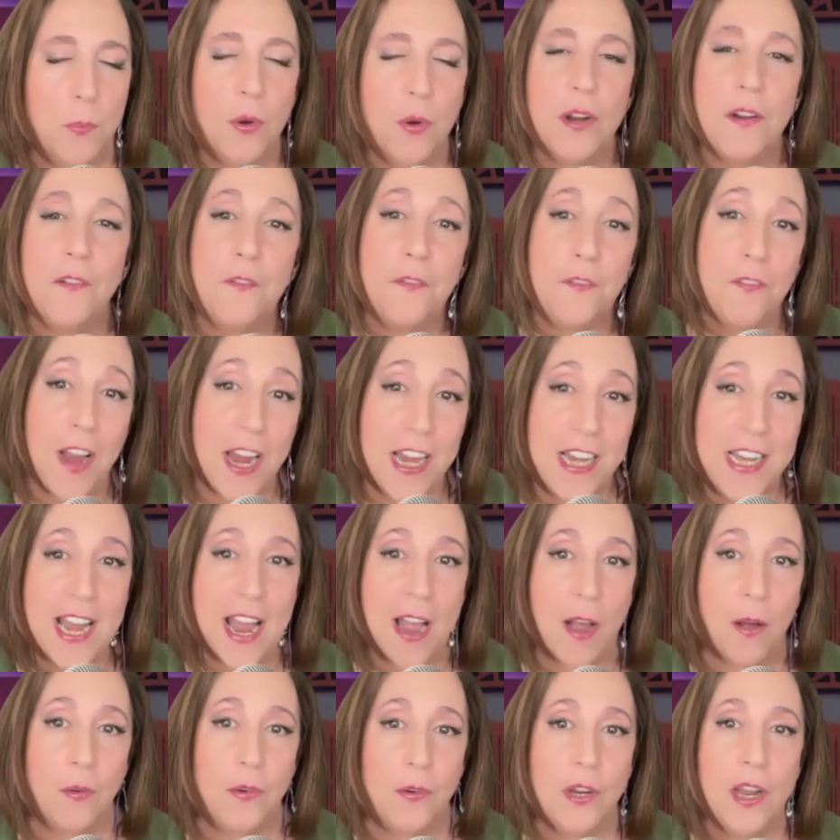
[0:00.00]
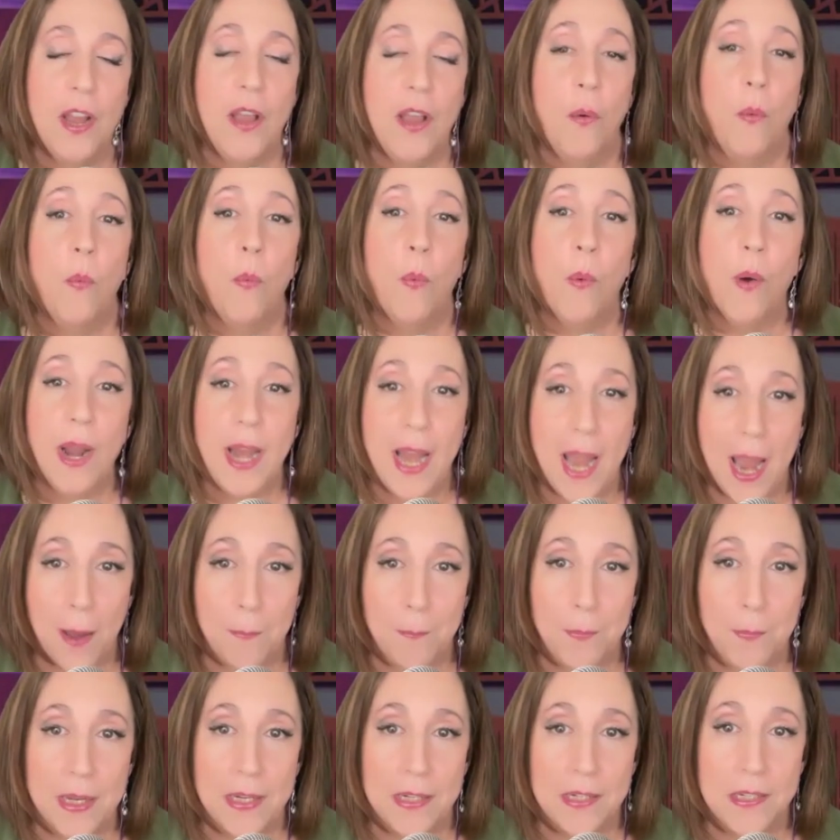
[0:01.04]
And we're going to find out what
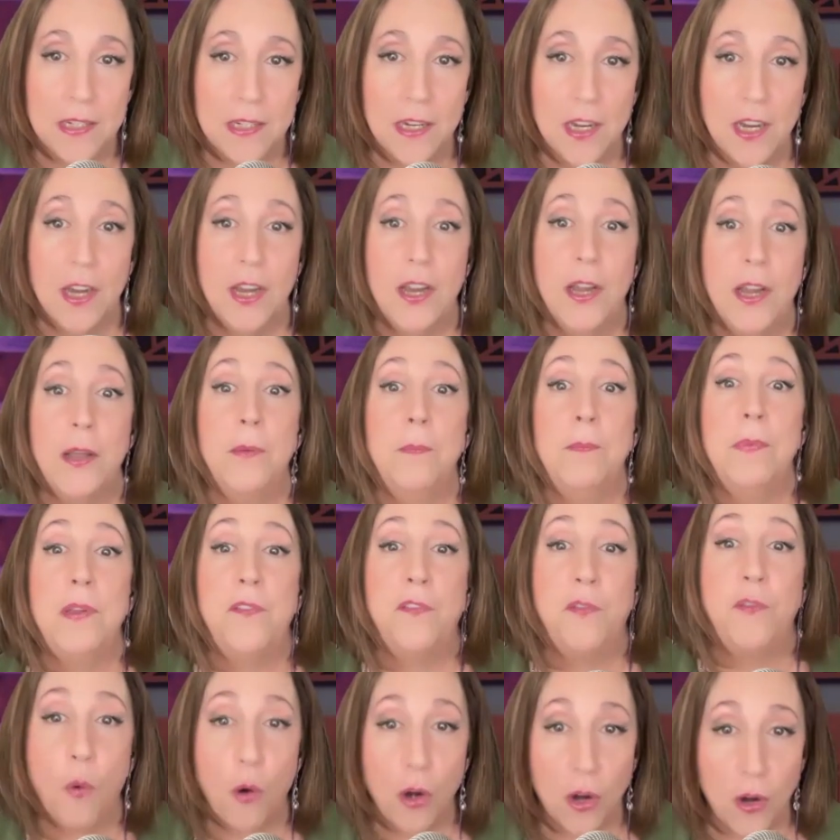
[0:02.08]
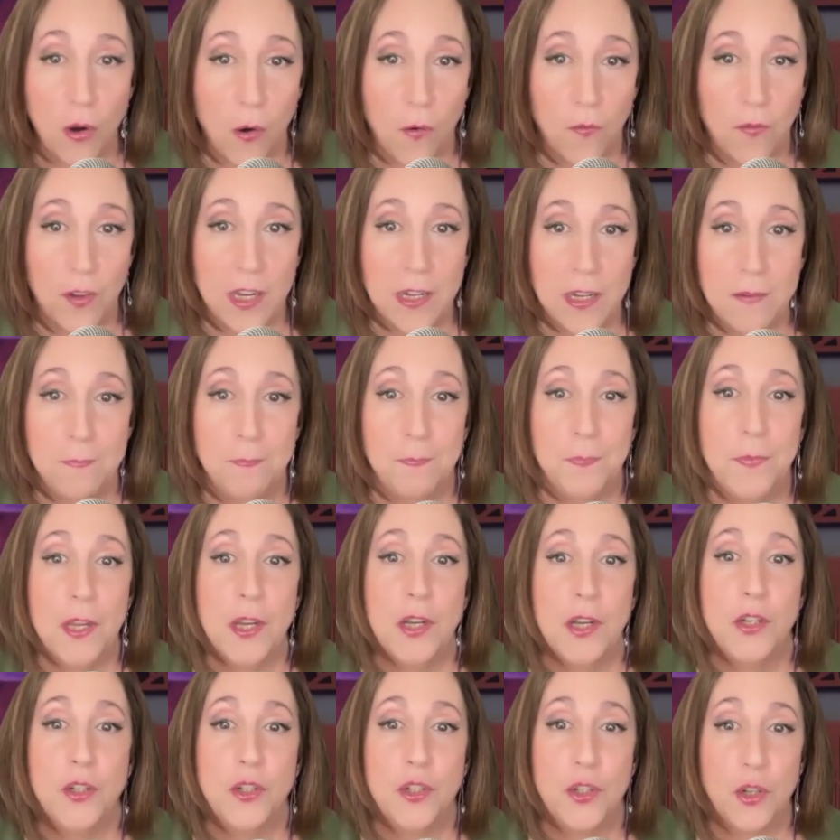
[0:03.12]
happened before COVID,
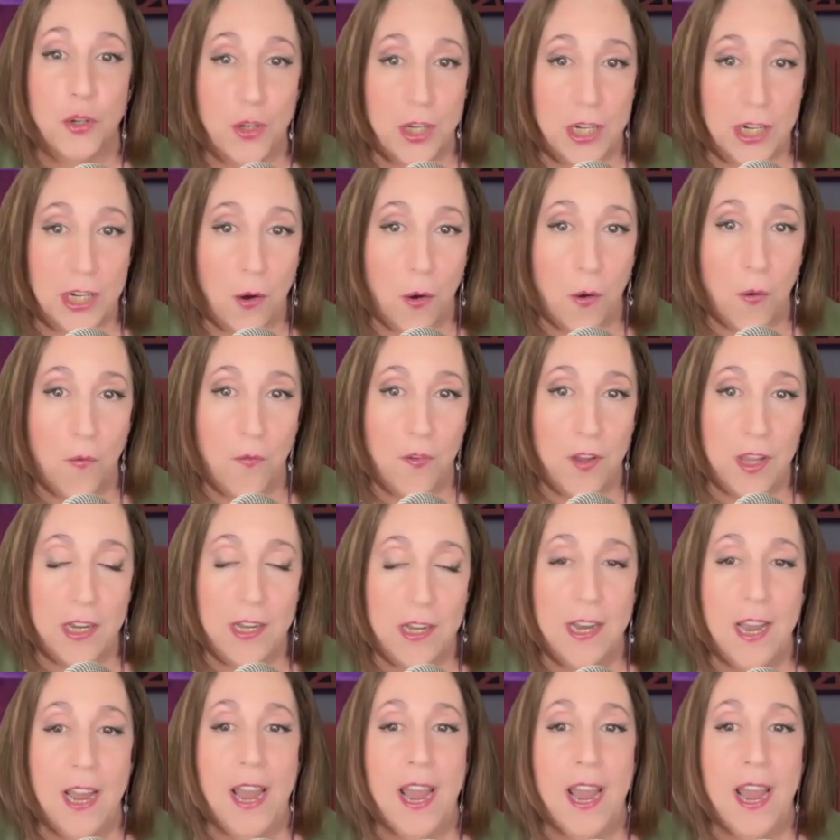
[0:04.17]
during COVID,